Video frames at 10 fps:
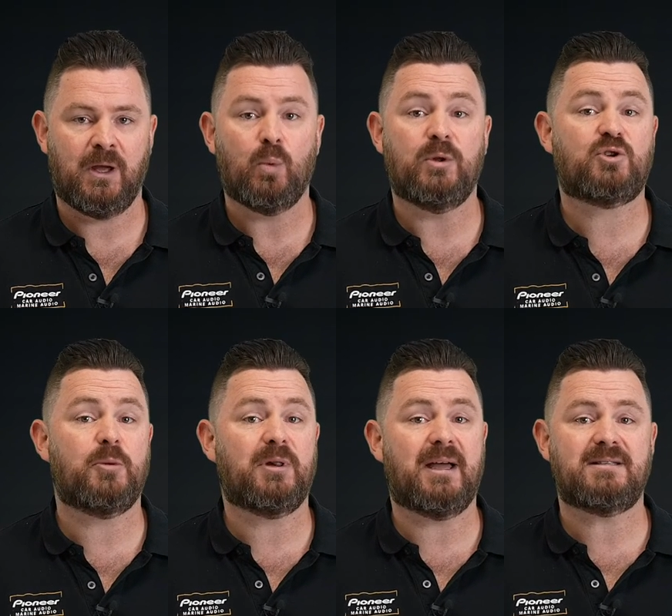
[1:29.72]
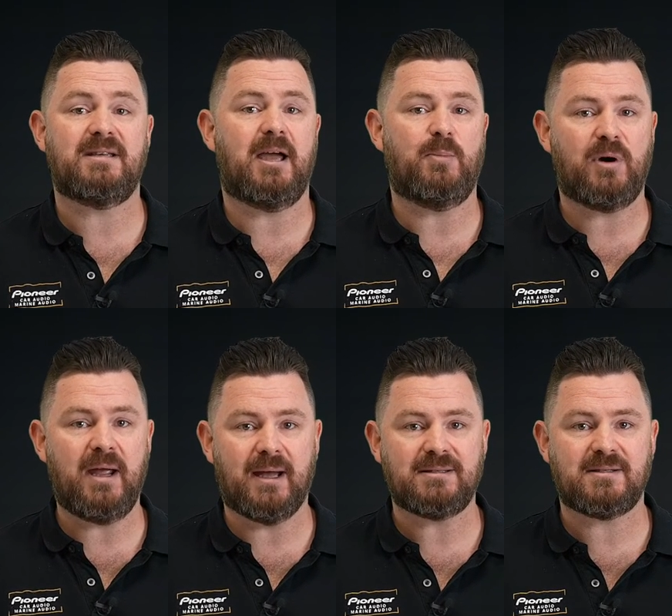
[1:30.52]
With triple RCA
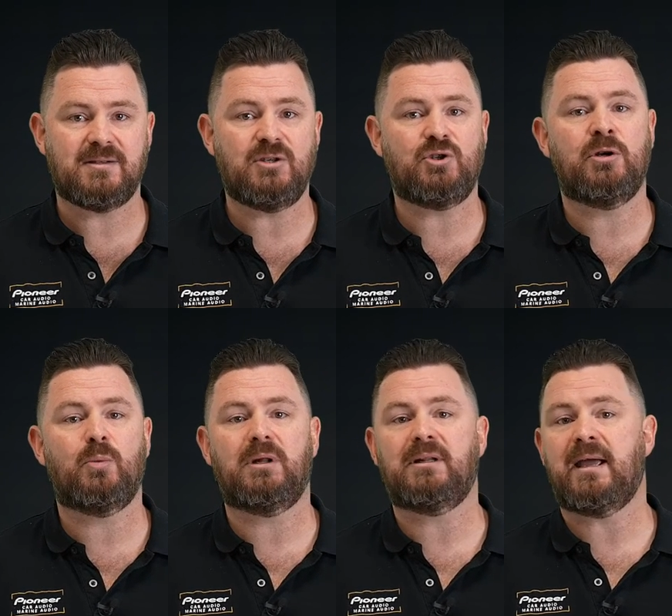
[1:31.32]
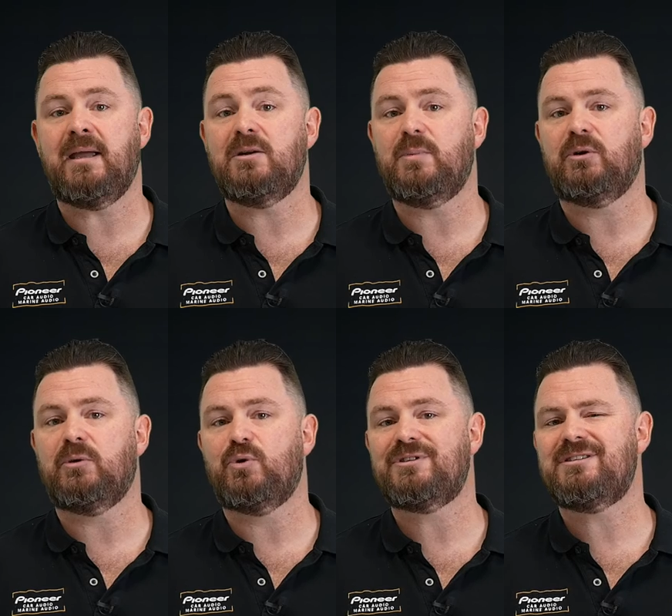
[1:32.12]
pre-outs, this unit will allow you to build a
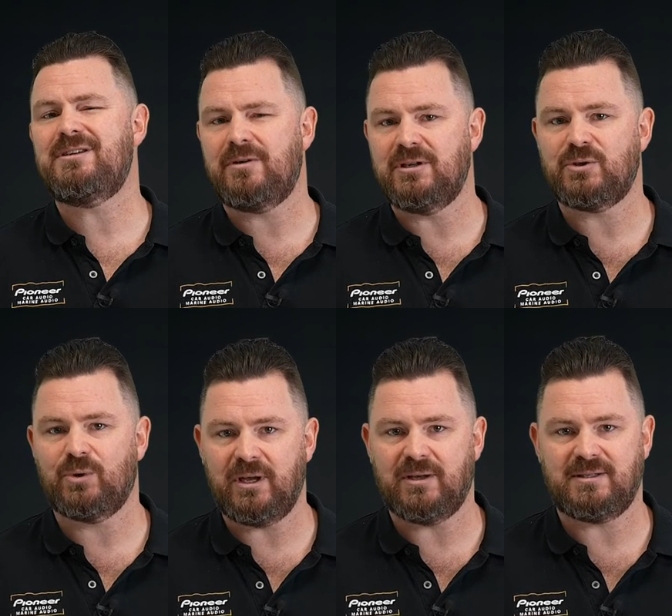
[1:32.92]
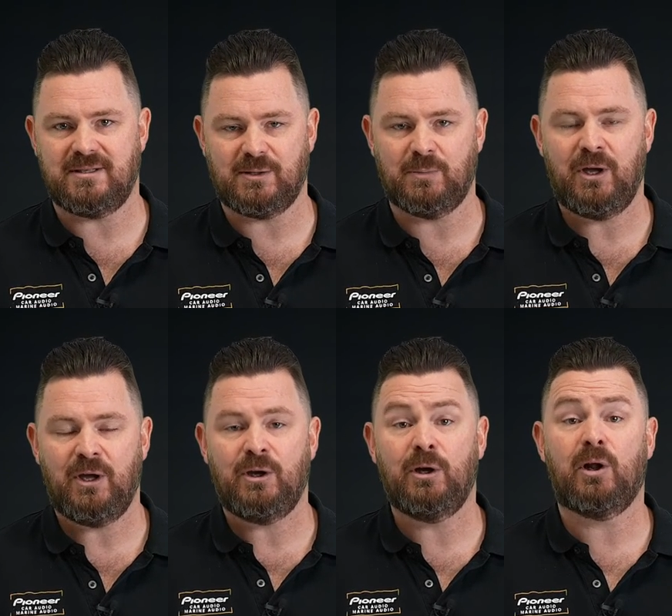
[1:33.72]
more serious audio system,
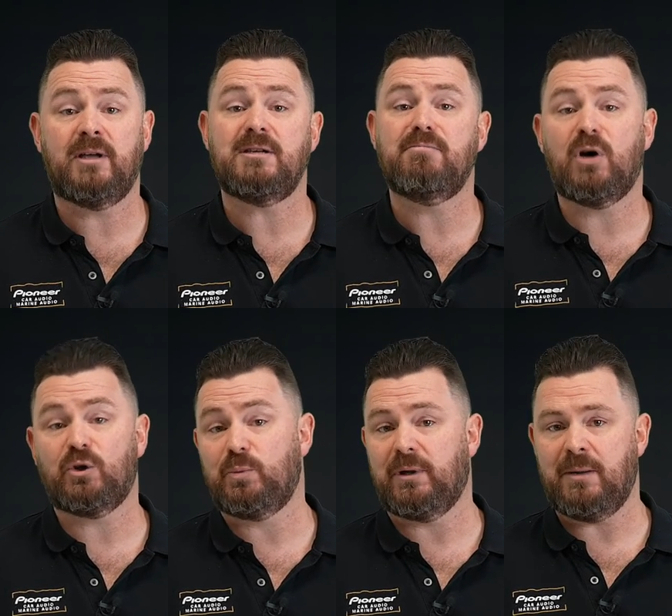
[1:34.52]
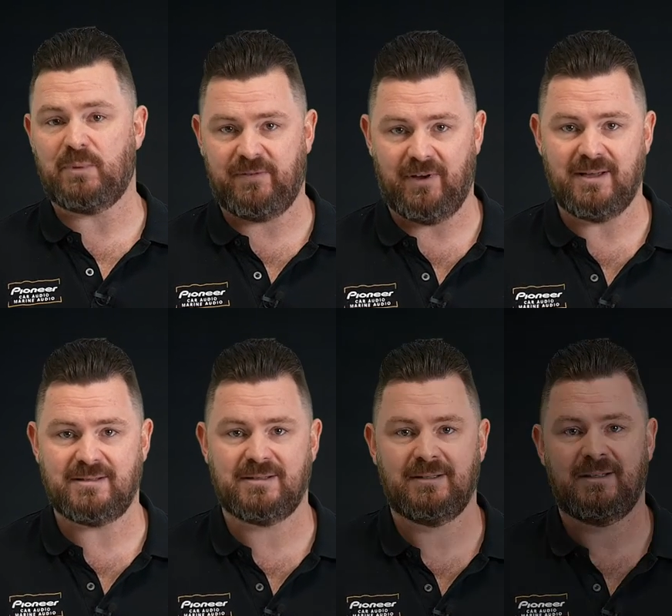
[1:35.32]
utilising multiple amplifiers.